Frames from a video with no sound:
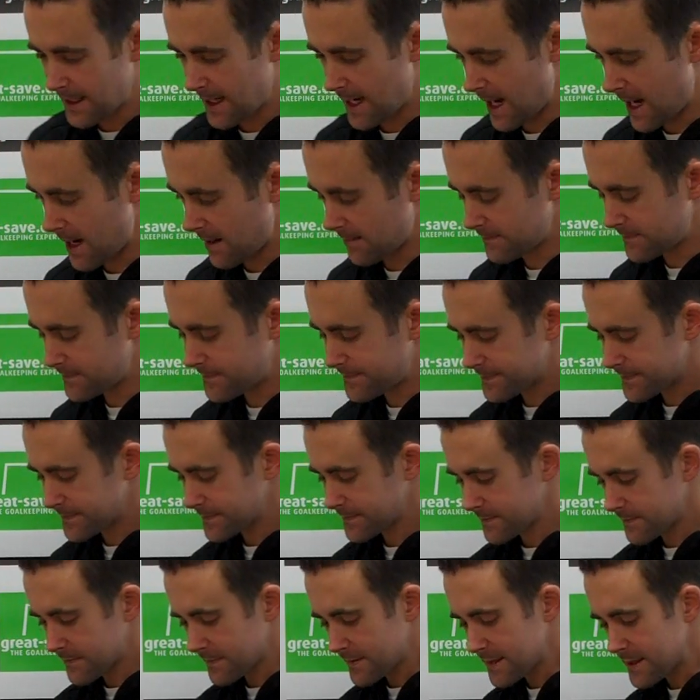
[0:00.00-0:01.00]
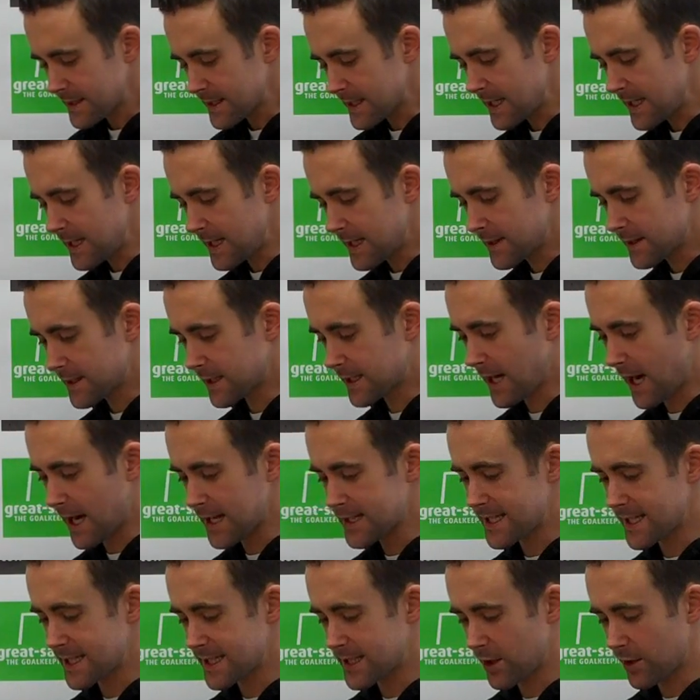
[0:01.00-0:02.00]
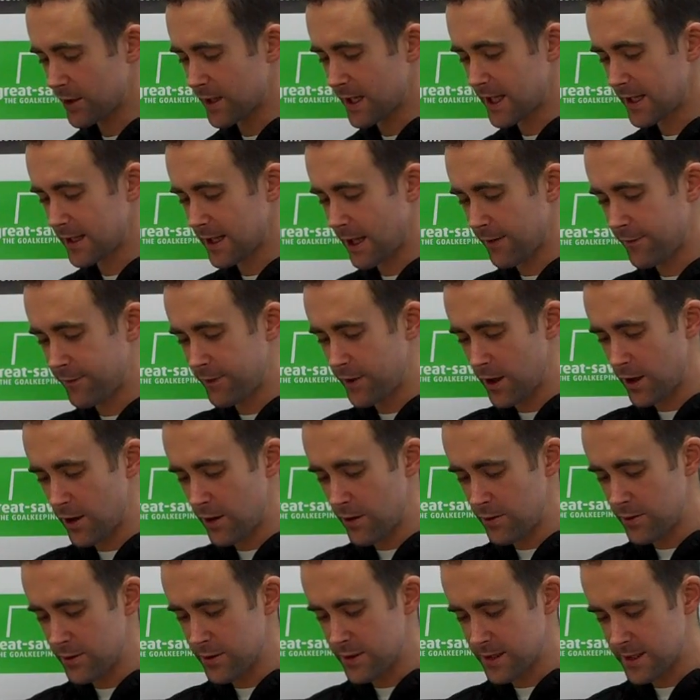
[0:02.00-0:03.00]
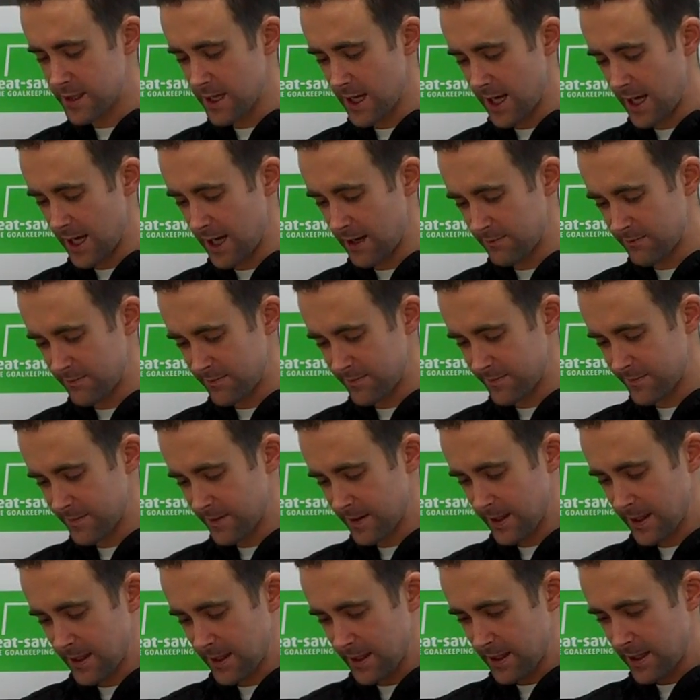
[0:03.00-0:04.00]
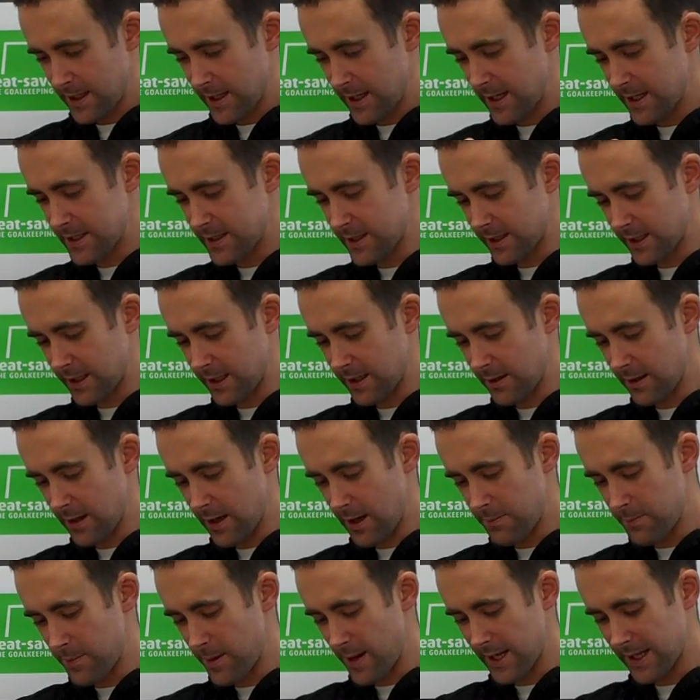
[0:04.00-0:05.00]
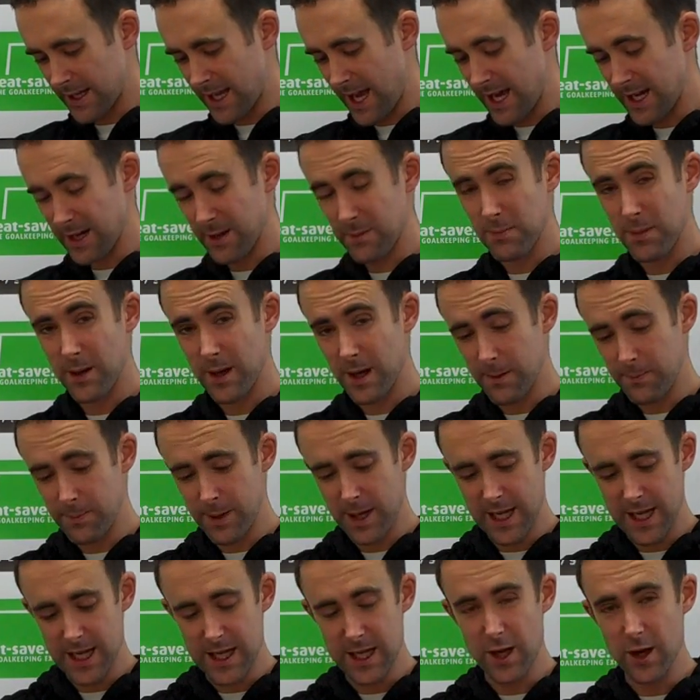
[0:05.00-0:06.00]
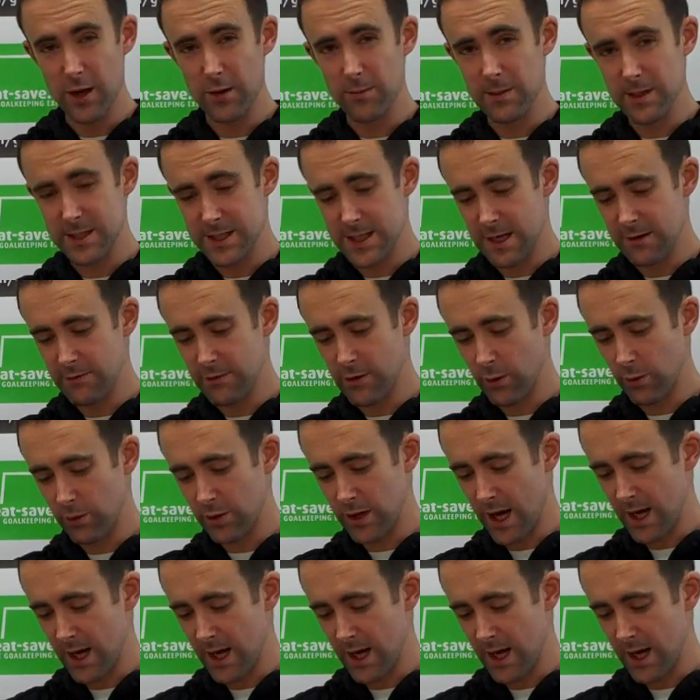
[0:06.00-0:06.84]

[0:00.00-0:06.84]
The gussets on it, they've used, it's like a PU material